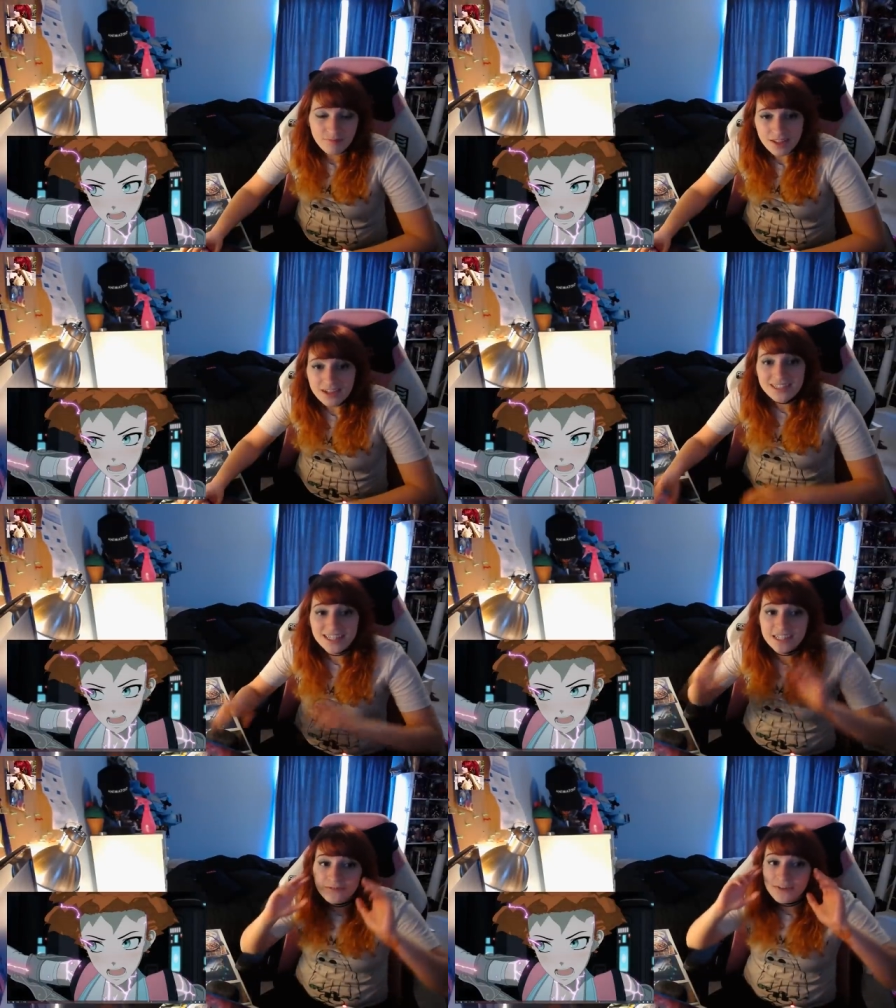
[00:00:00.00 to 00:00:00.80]
Because
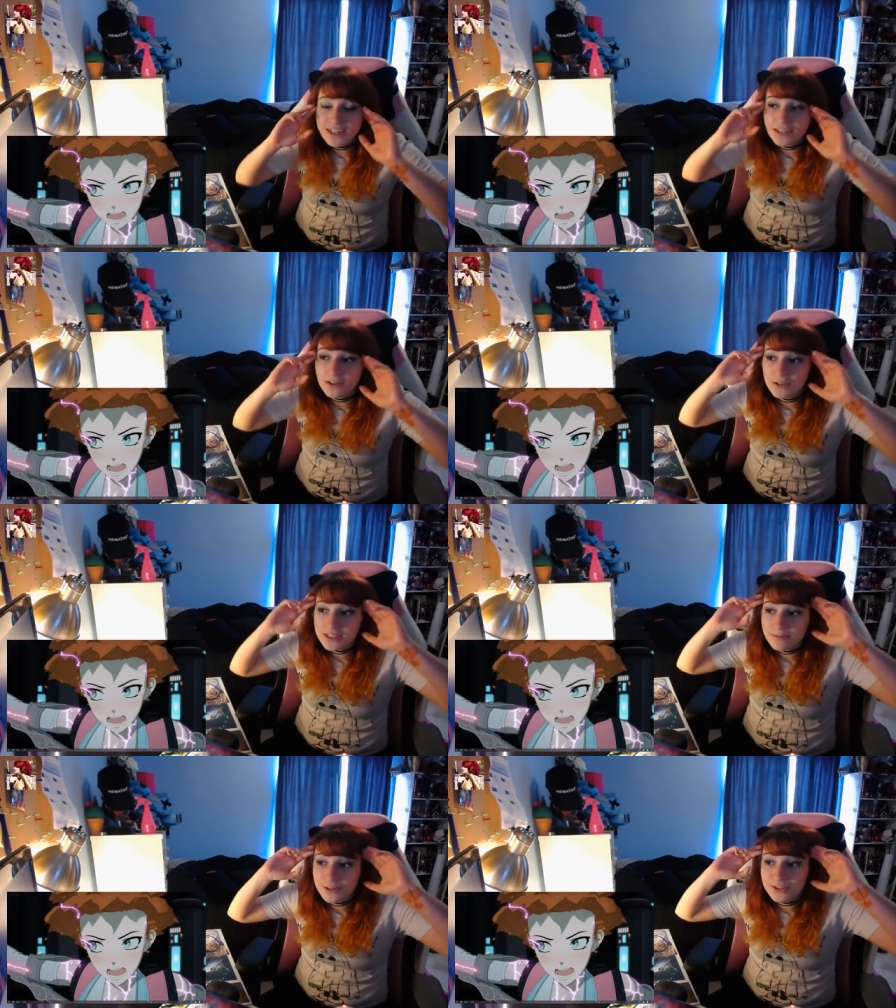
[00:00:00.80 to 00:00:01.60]
like it fucking goes
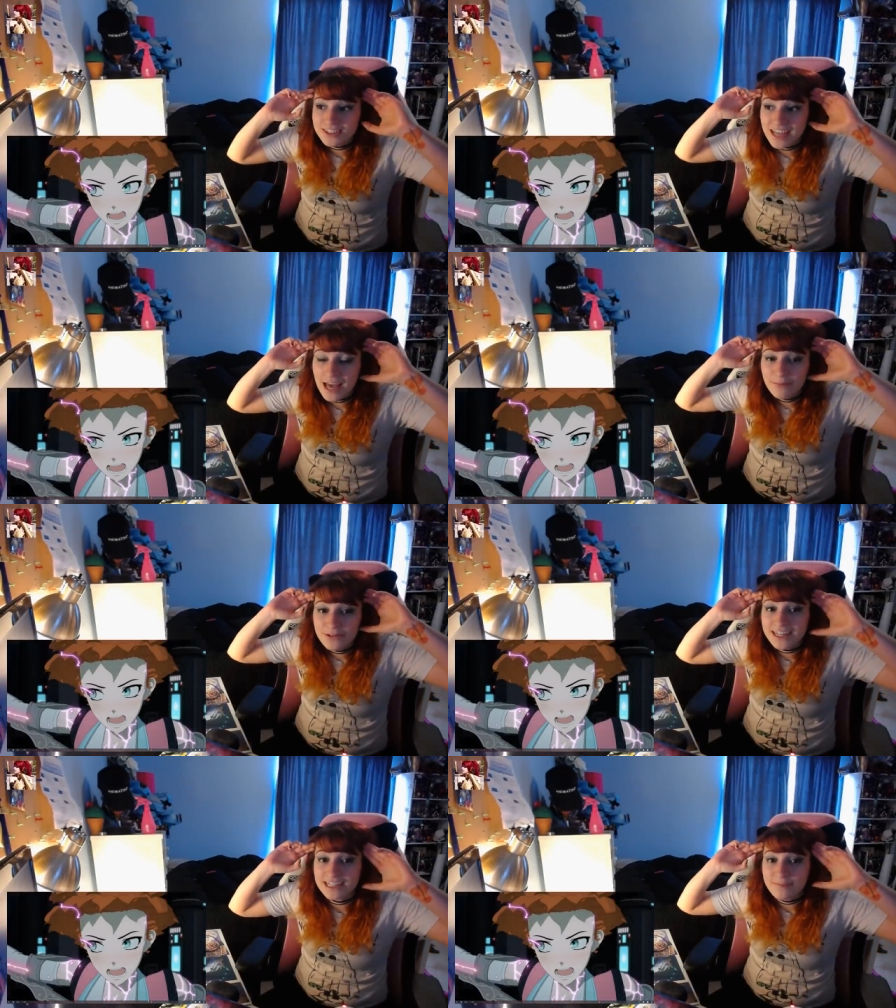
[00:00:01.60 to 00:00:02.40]
up with her
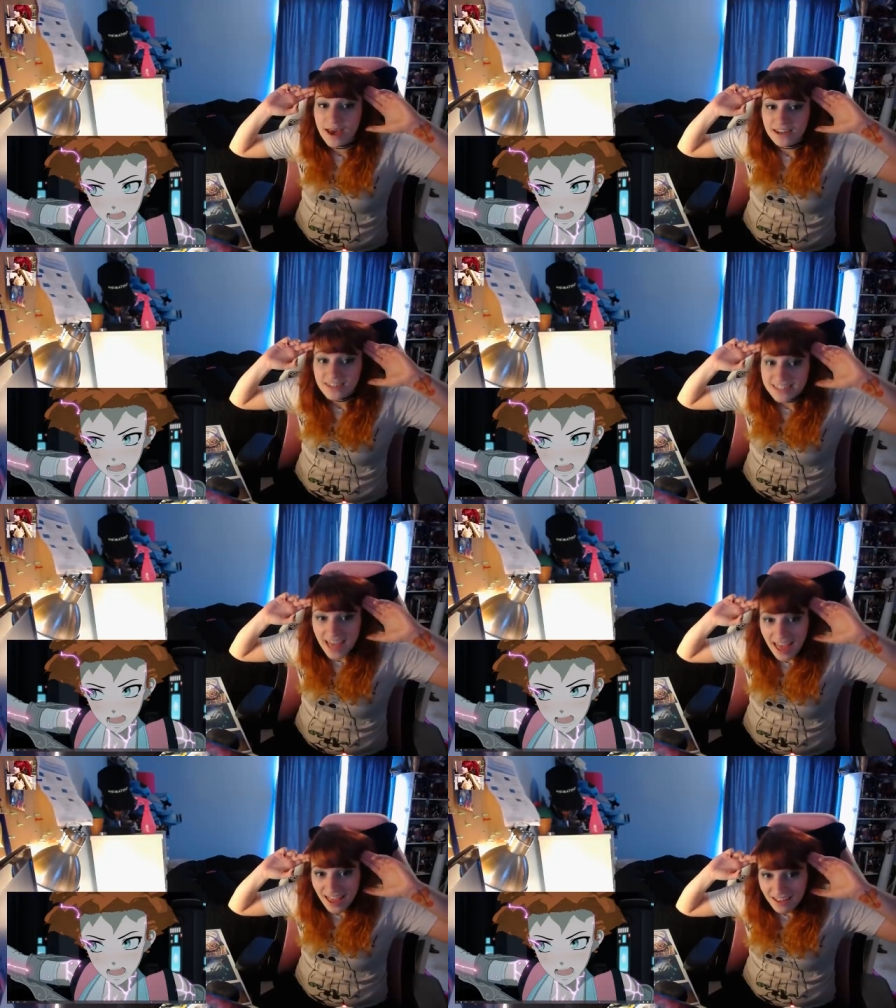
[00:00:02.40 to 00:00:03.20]
temples. That's metal as
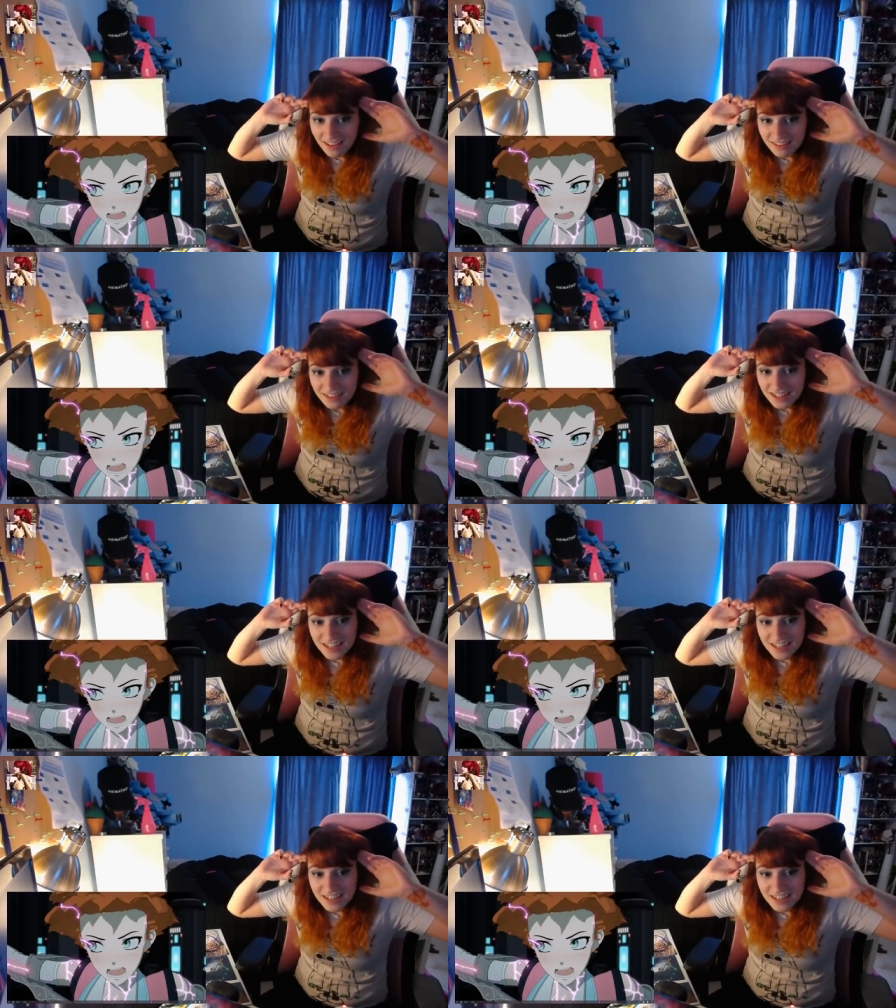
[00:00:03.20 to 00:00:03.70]
hell.